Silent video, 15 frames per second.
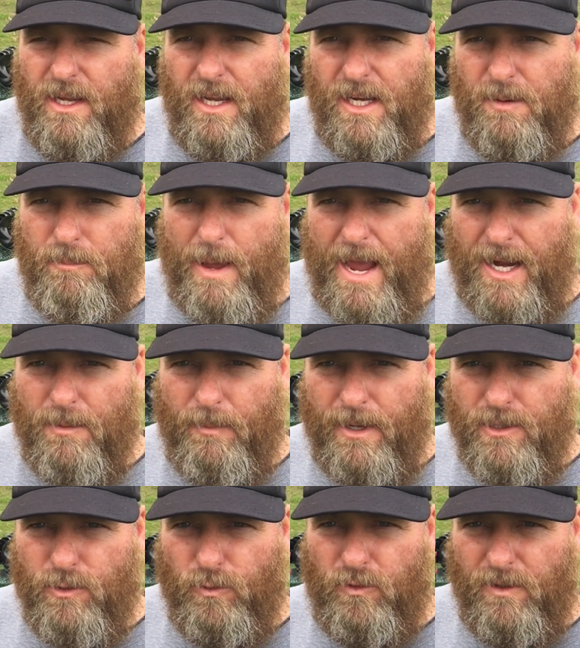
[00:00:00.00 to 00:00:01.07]
in the back of my
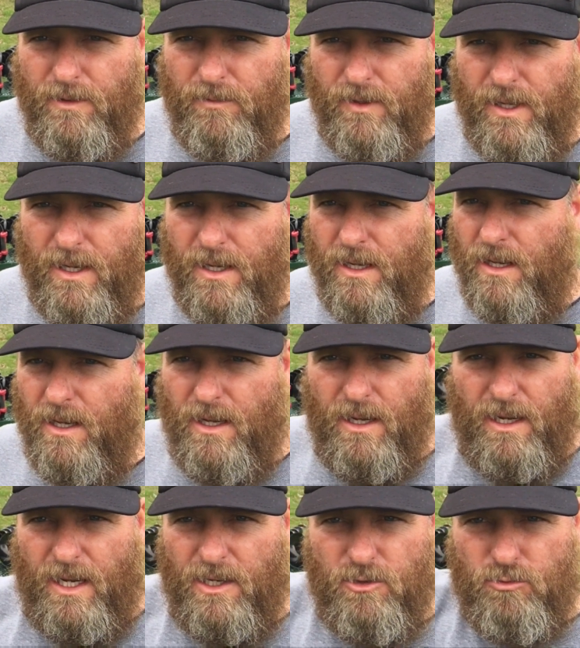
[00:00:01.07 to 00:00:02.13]
UTV
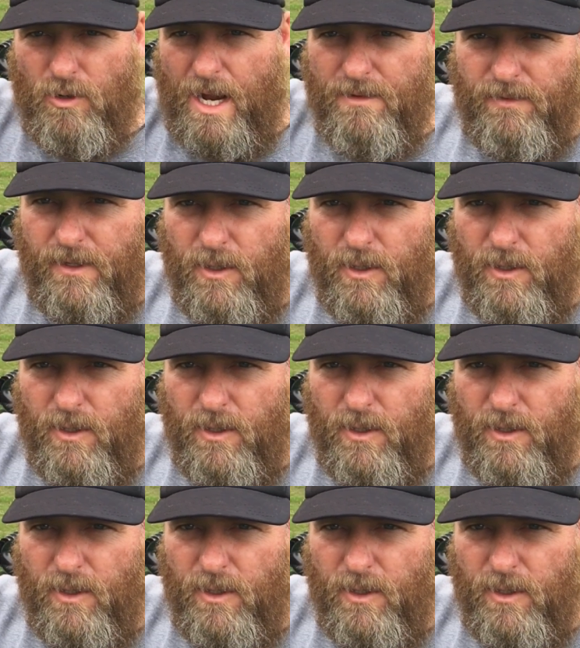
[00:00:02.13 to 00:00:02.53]
and drive